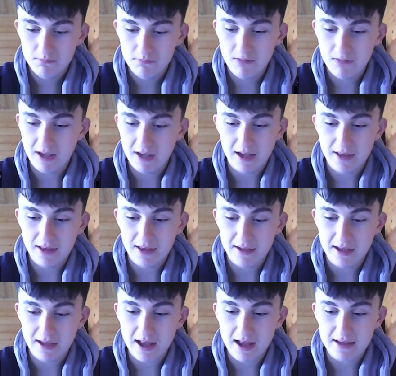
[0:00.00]
Like, I think
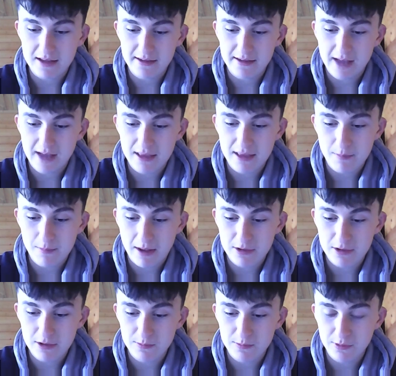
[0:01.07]
that's a standard
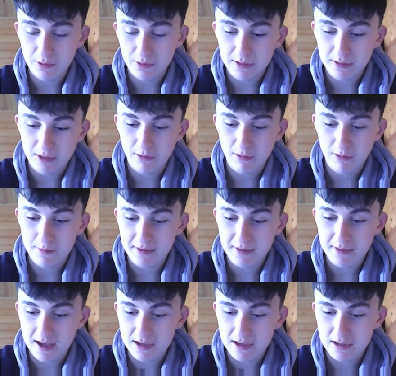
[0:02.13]
Belgium result in the group
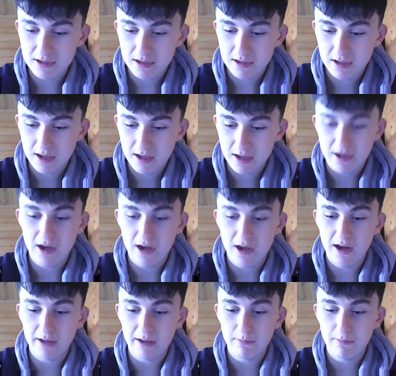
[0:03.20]
stage. It kind of
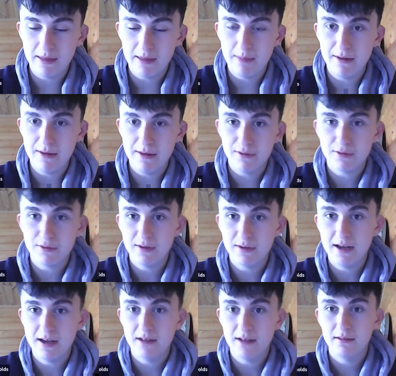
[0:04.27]
like when they beat us
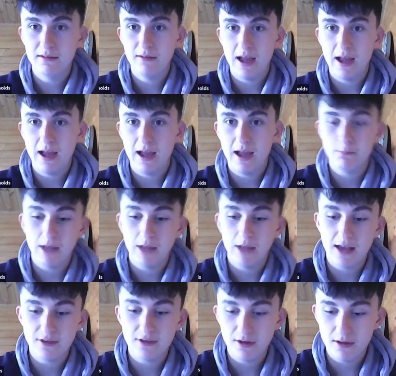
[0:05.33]
3-0
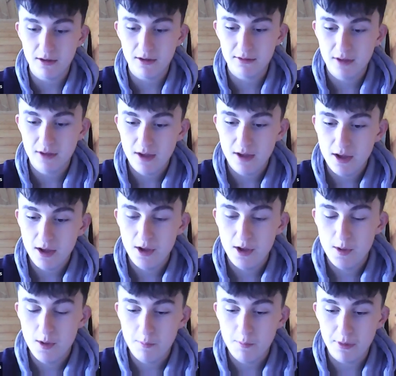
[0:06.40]
last Euros.
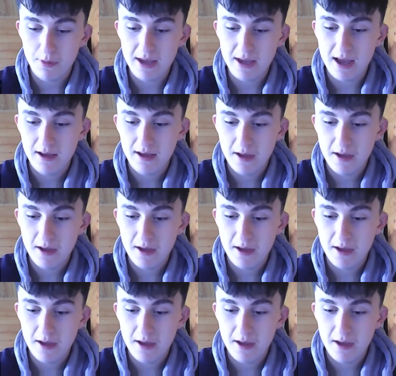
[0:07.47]
But yeah,